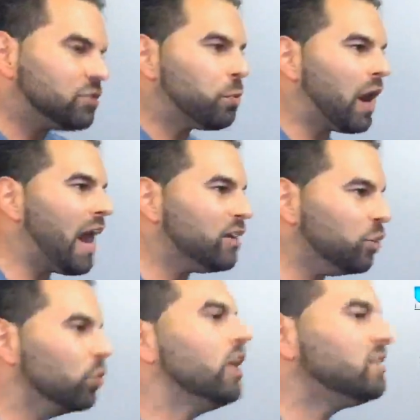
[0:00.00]
is what I
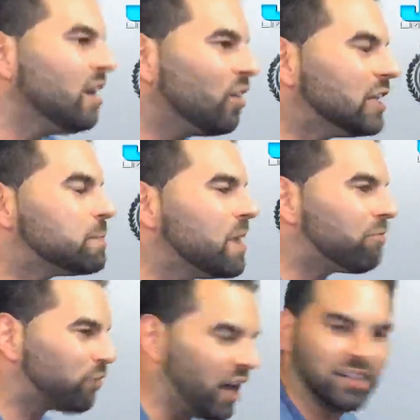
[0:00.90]
do. Let's be
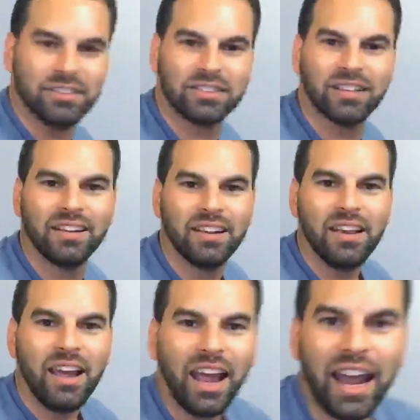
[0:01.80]
friends.
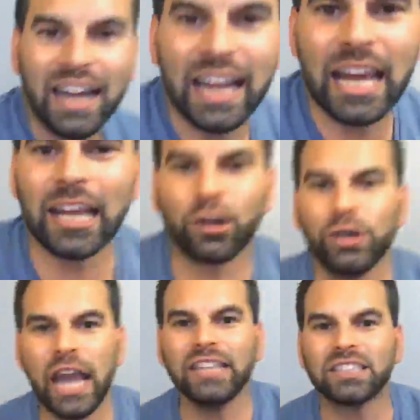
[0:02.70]
And it
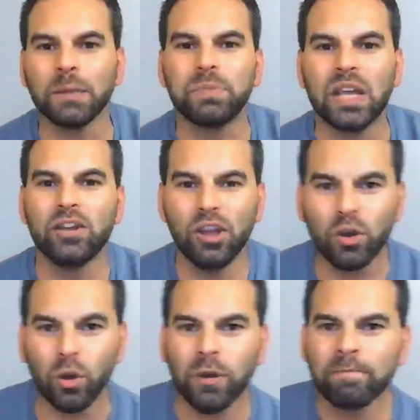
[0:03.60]
creates something
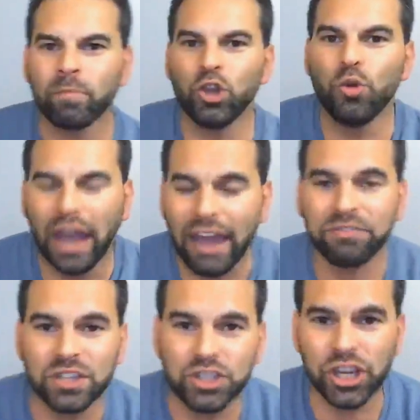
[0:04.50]
new. You
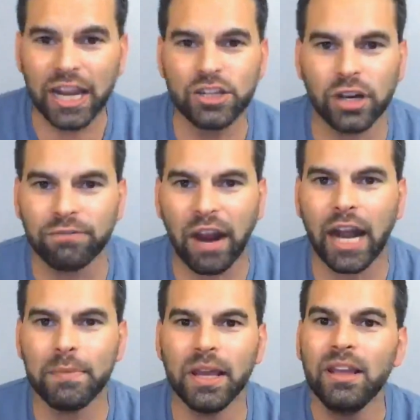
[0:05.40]
have to change your
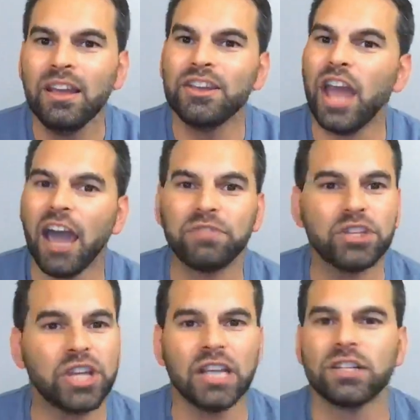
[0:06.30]
environment. You have
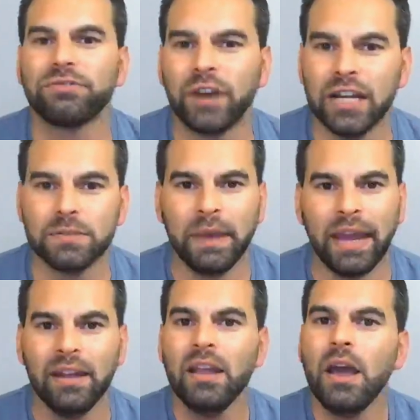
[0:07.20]
to change your friends,
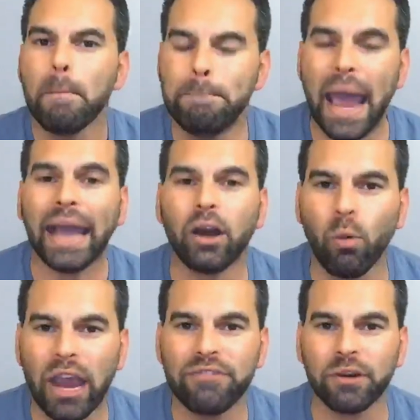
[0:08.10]
man. Back
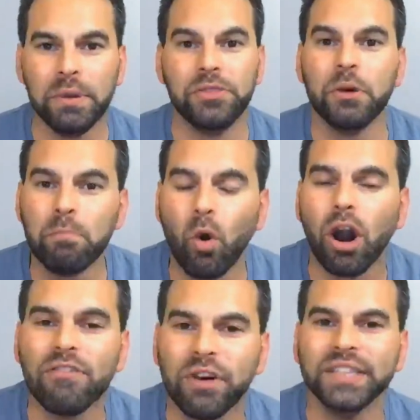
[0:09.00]
away from it. The
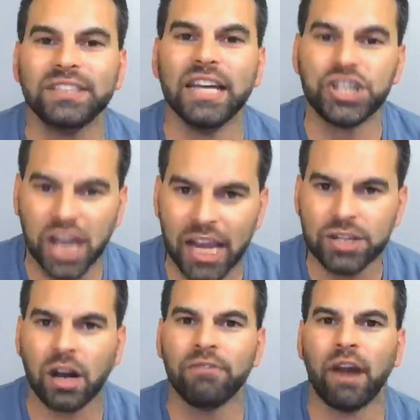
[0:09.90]
more of us that
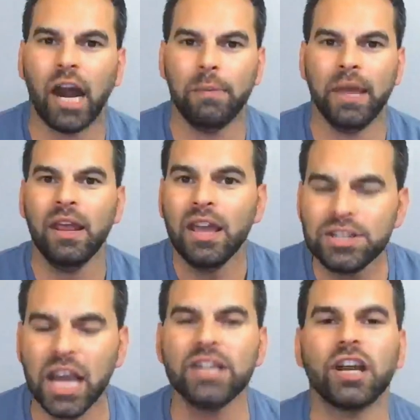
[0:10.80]
change our environment,
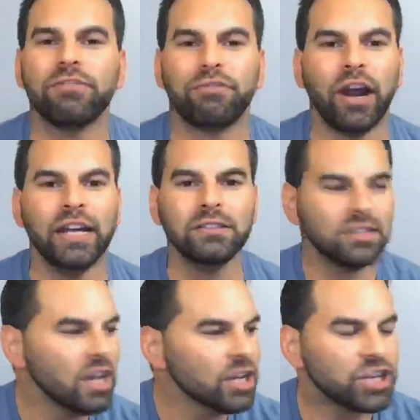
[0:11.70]
change our
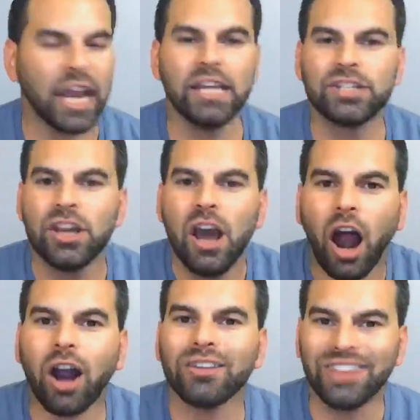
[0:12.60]
friends, change
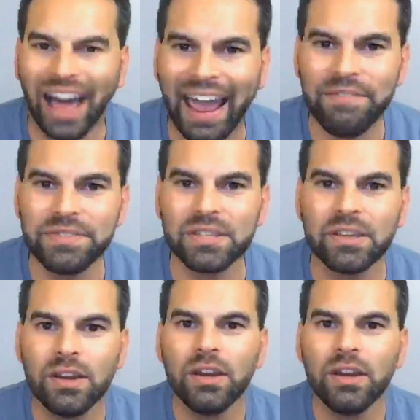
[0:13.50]
our lives,